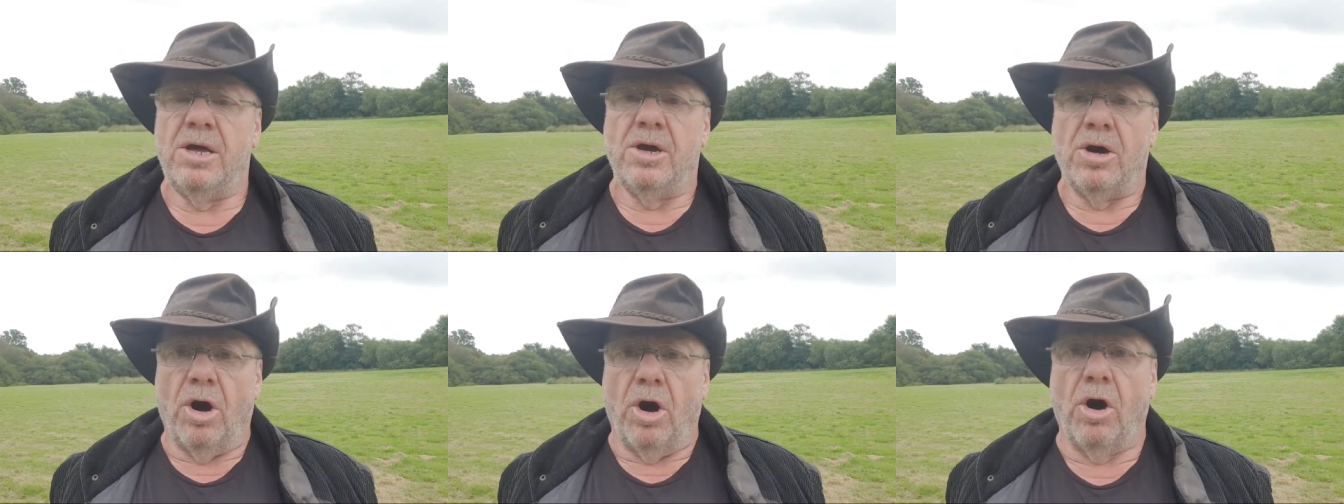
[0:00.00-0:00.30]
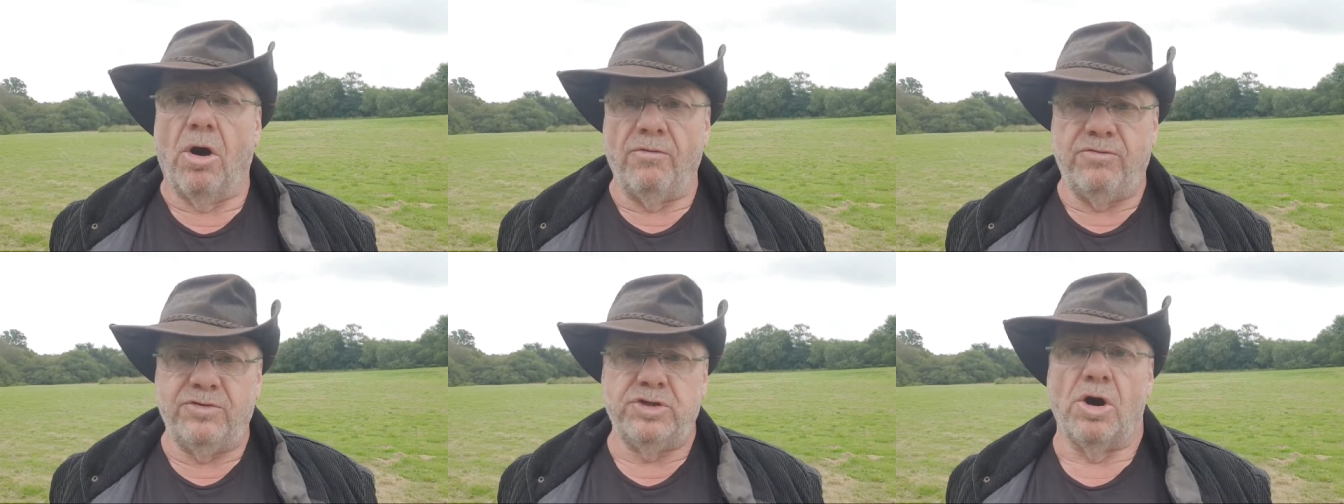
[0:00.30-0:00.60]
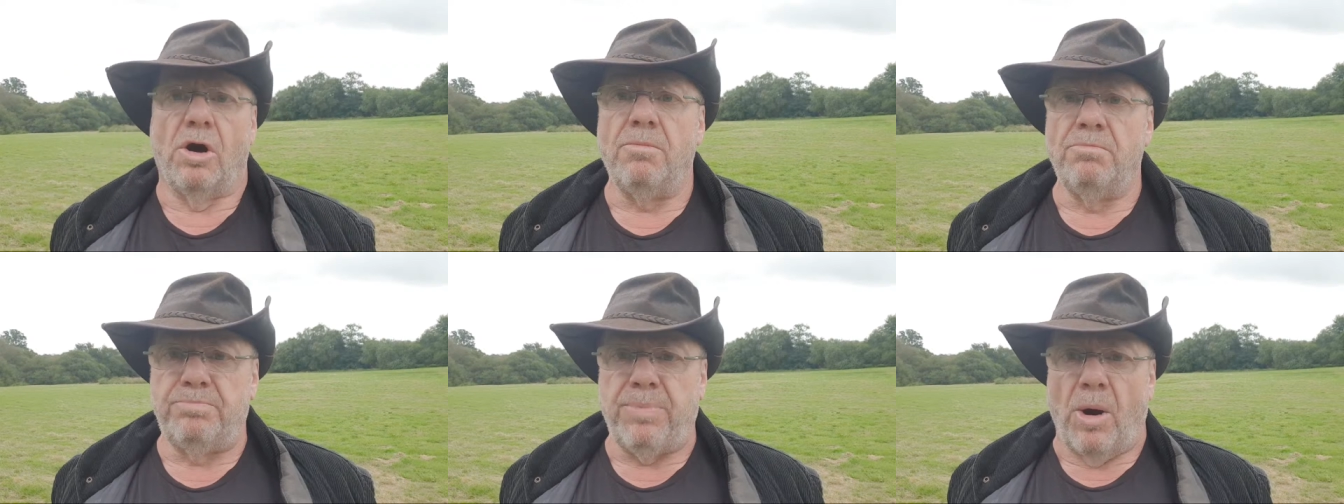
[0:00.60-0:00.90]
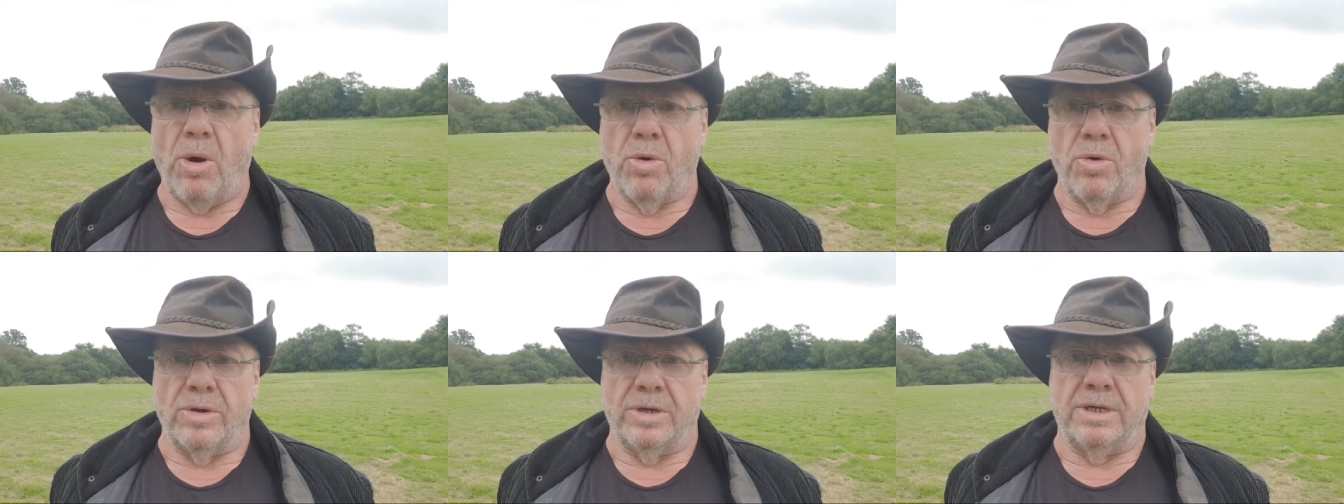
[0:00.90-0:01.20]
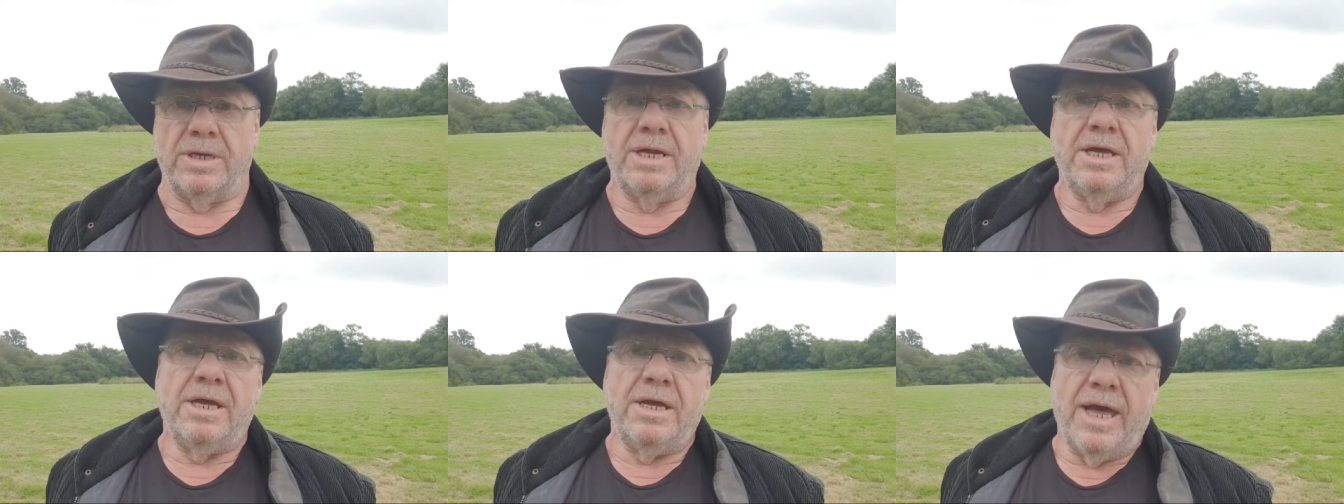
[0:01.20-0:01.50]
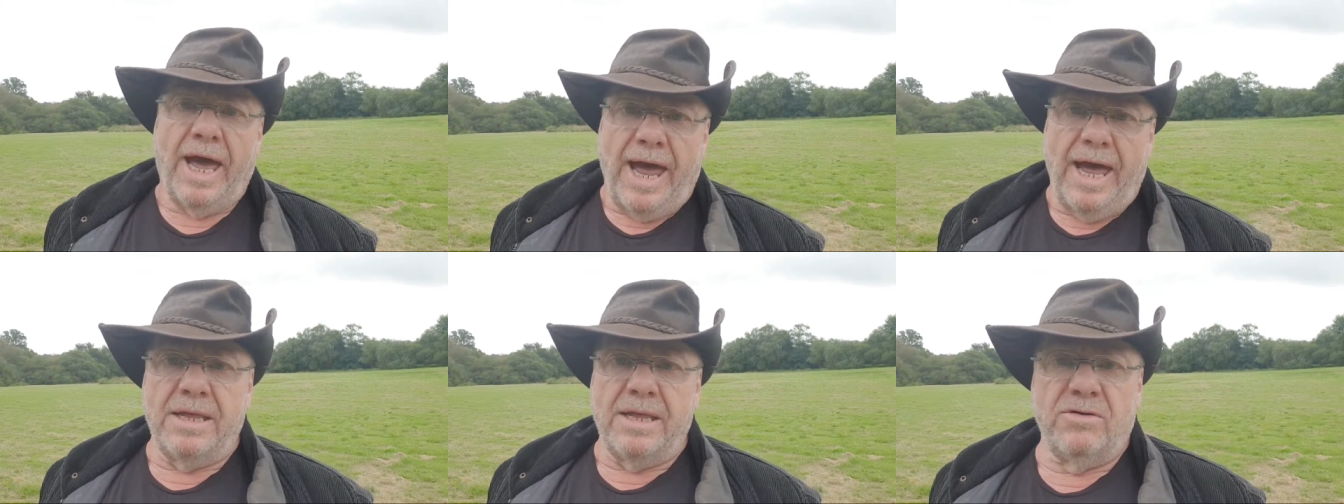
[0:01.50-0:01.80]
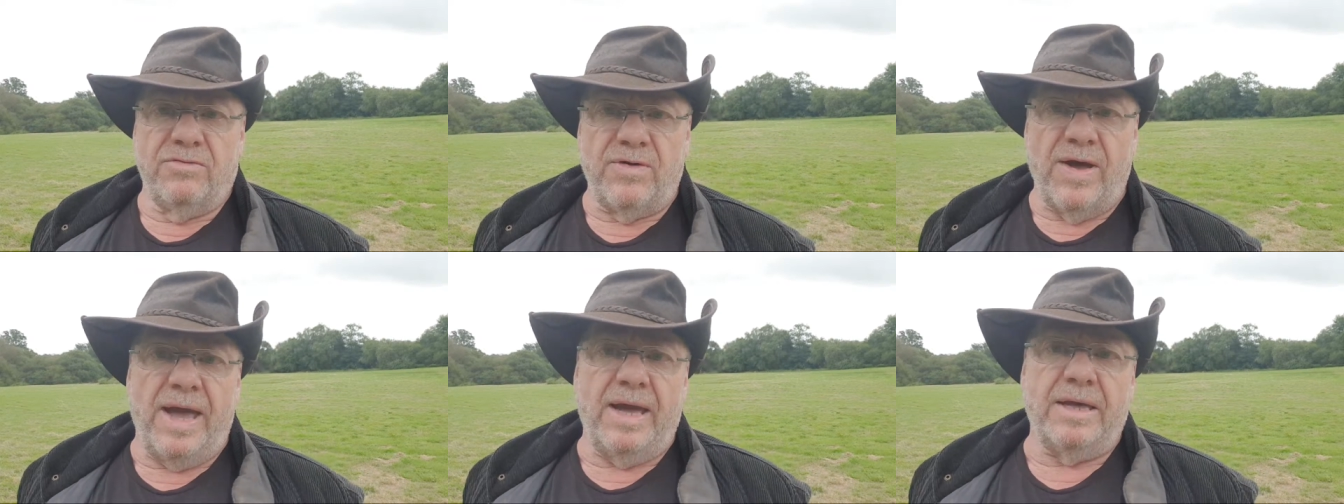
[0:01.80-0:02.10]
of John Bolton
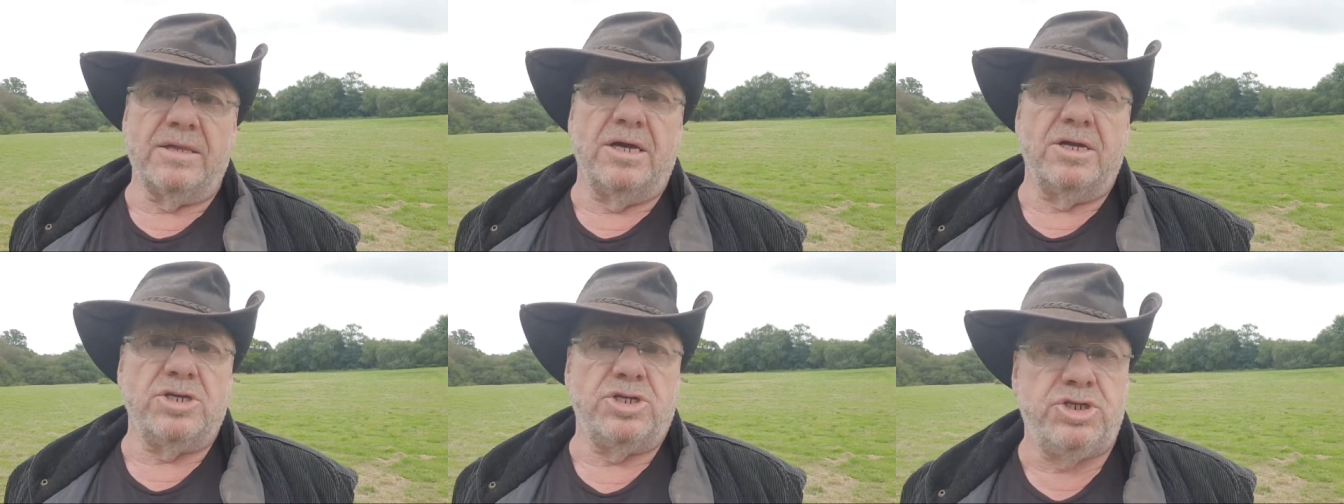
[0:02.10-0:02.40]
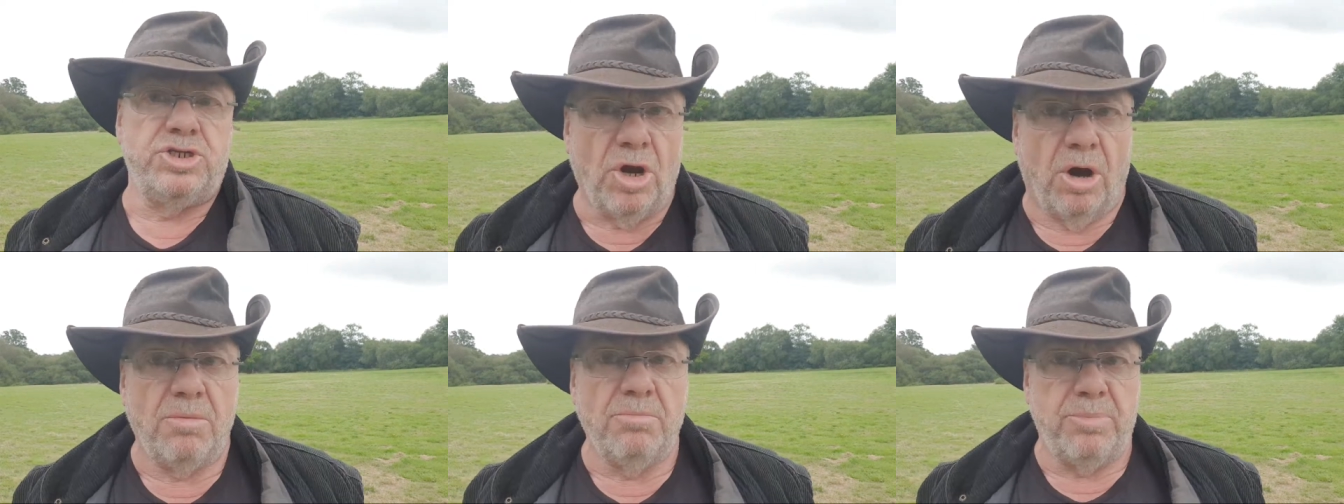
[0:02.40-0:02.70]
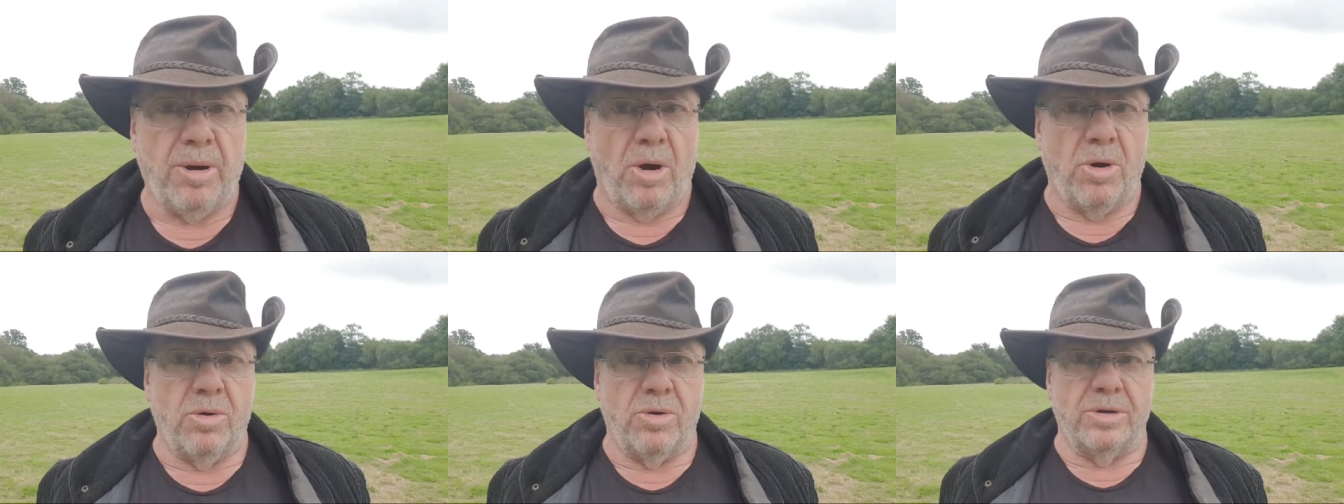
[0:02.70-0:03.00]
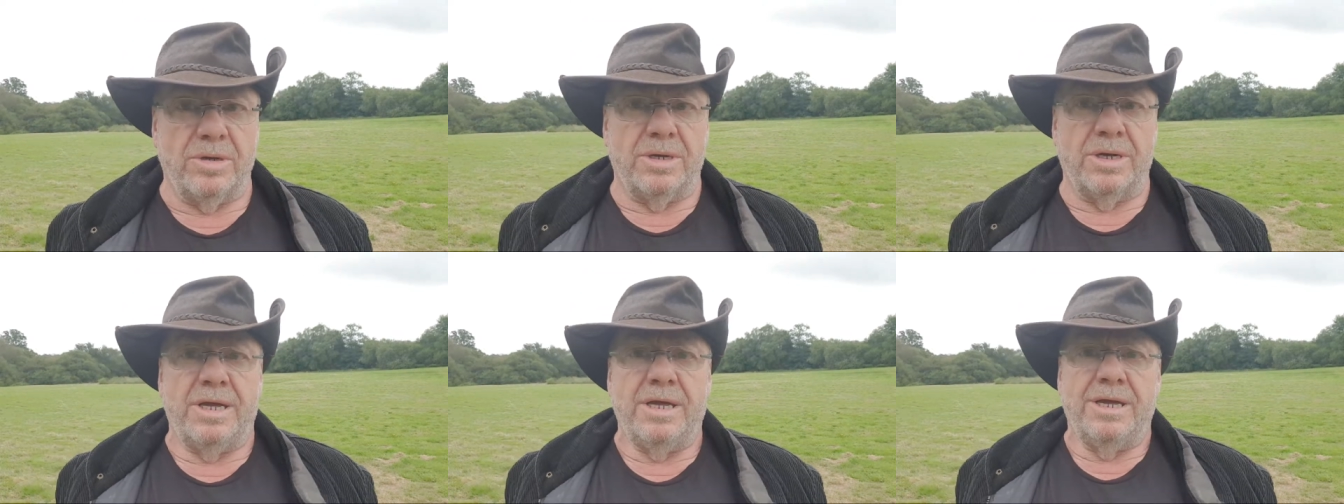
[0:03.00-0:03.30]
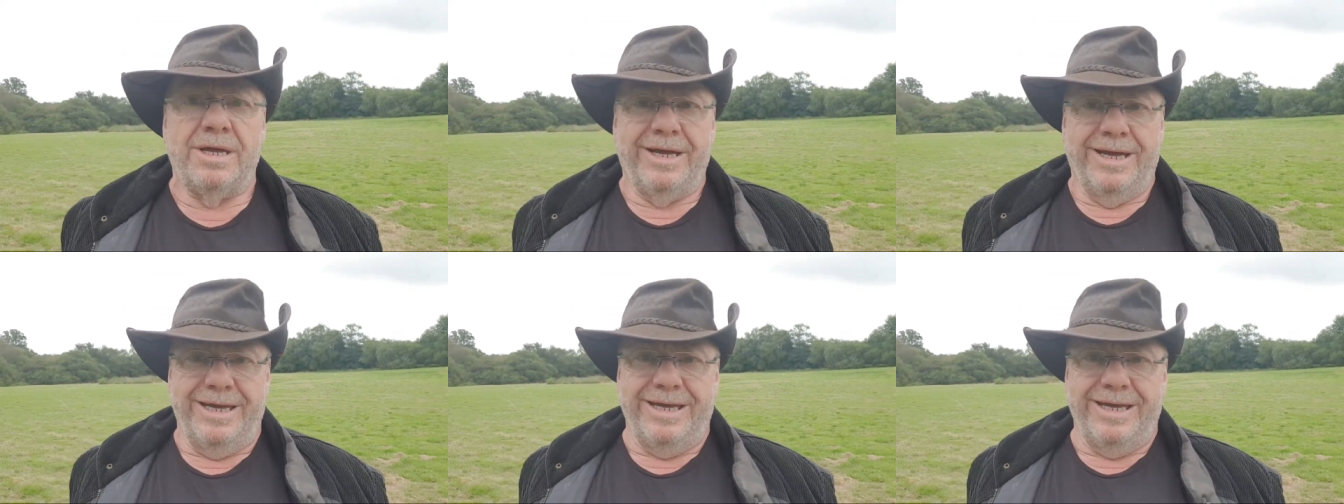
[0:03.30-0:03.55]
and the fact that John Bolton